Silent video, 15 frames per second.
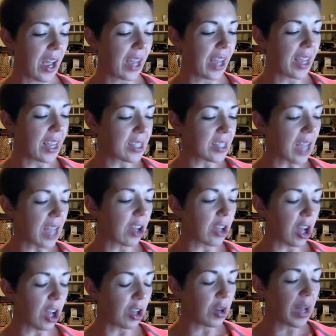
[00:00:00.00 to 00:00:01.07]
I guess
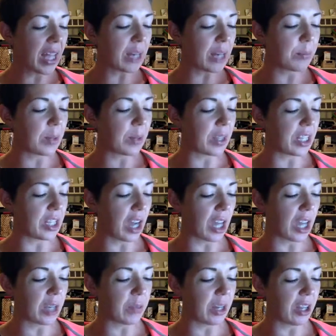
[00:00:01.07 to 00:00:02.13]
I'll go ahead and put the
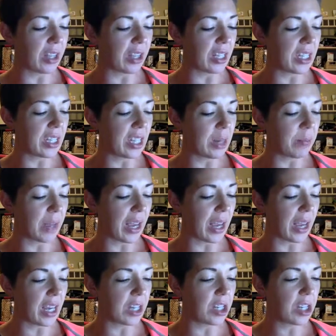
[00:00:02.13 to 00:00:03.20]
document on the team
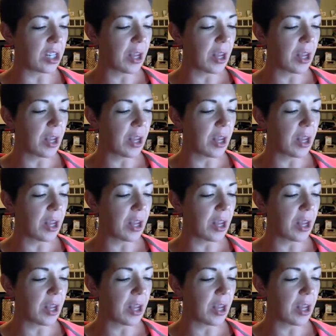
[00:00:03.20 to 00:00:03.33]
page.